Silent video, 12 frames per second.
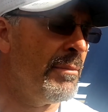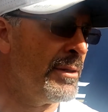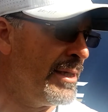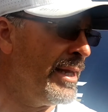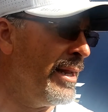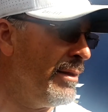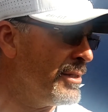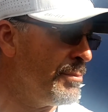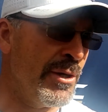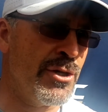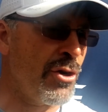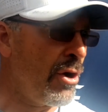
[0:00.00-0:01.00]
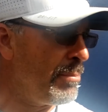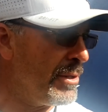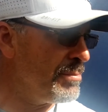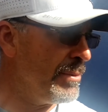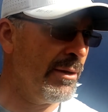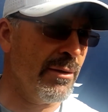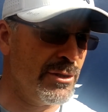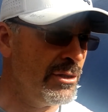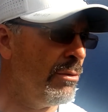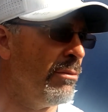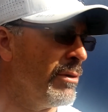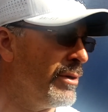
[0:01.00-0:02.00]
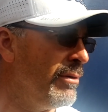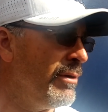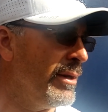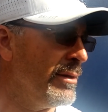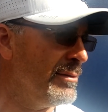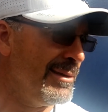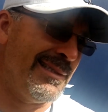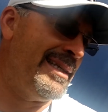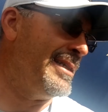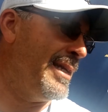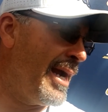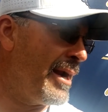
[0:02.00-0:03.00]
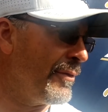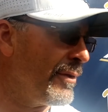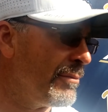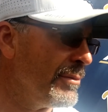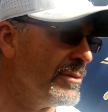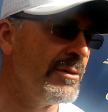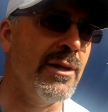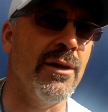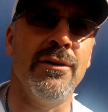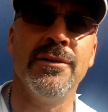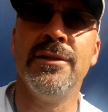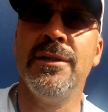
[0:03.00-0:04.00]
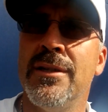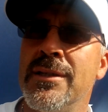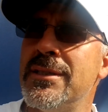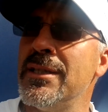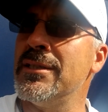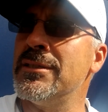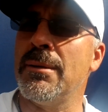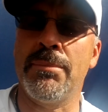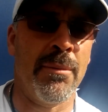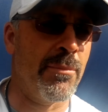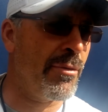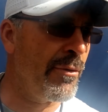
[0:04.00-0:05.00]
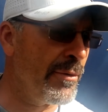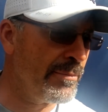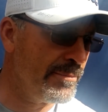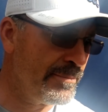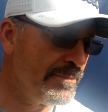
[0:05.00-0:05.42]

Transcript: Let's get in. Let's be sharp. Let's do what we're doing, and let's get you out of there. Let's get to September 3rd.